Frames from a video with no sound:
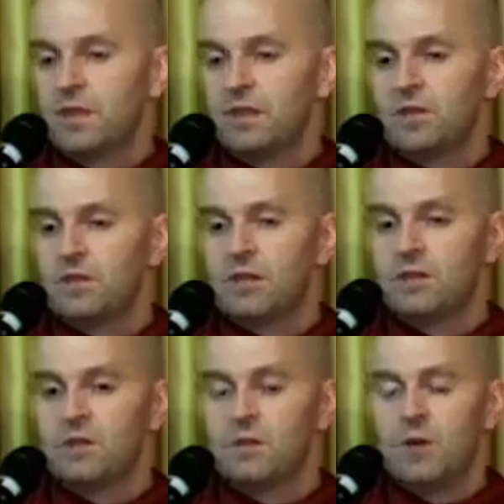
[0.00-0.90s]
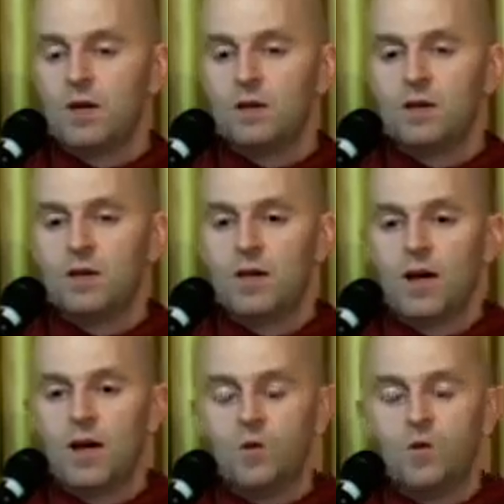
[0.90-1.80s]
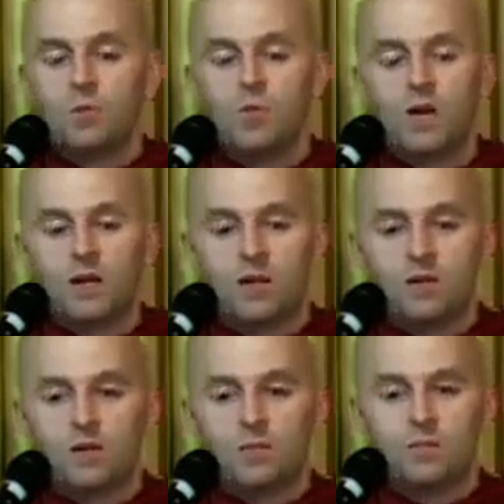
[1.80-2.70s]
He said to the man, I want to bathe